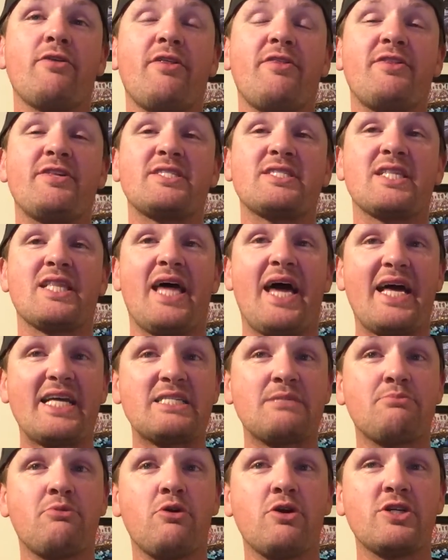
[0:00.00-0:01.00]
that this
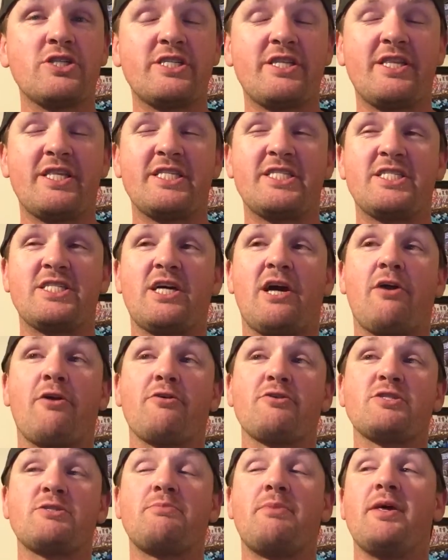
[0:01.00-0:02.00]
last push that
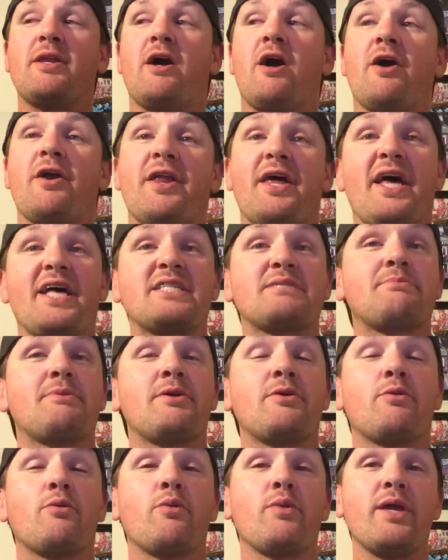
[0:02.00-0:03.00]
Cesaro's been on has
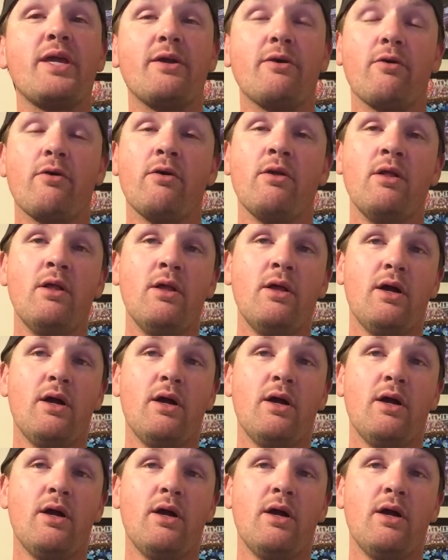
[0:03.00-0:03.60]
been real.